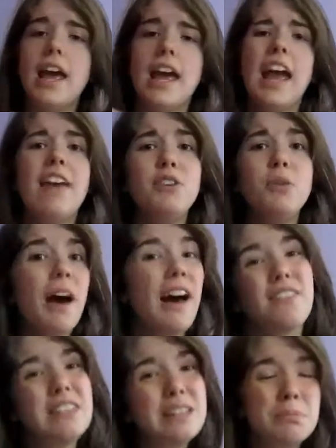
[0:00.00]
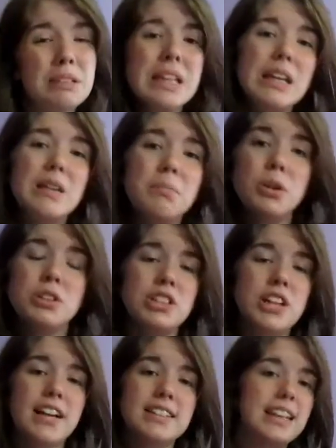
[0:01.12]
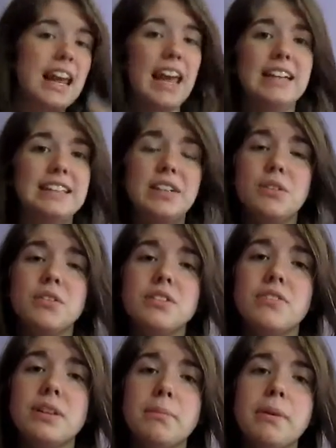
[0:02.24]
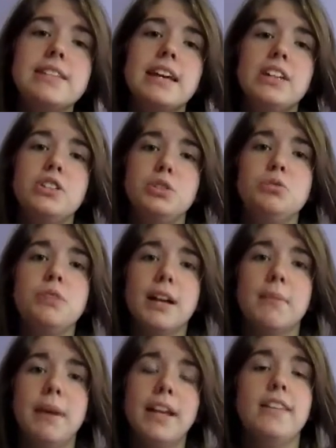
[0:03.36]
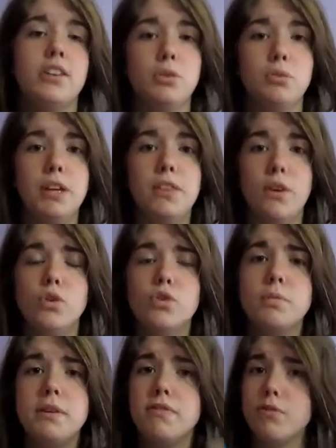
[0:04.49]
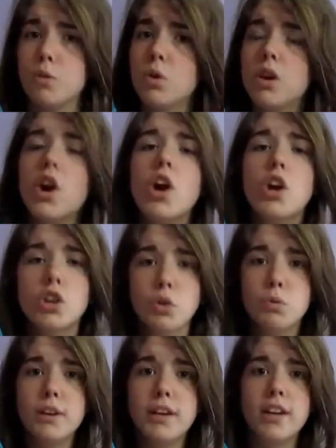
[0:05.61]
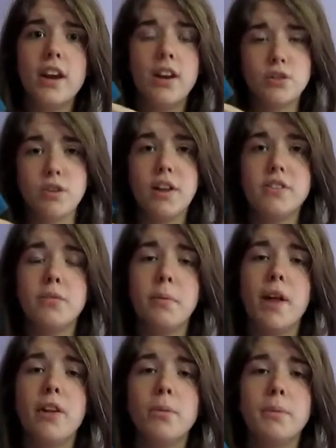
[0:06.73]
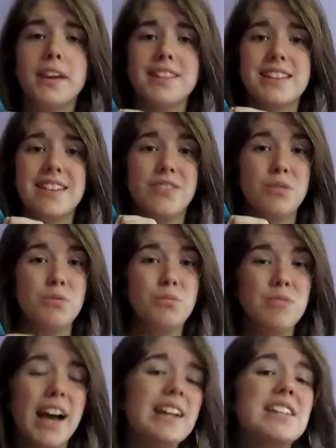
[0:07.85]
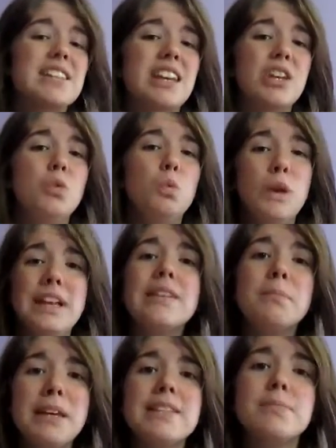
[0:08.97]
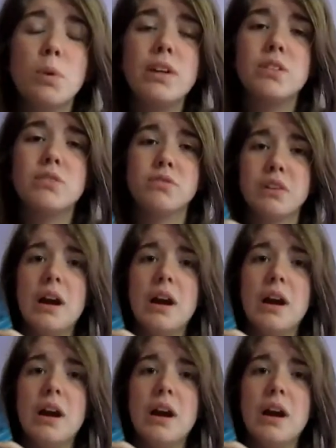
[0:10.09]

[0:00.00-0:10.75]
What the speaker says: If you haven't completed Percy Jackson and Heroes of Olympus, I do recommend that you read those before you read Trials of Apollo, because if you do not, then you will be spoiled for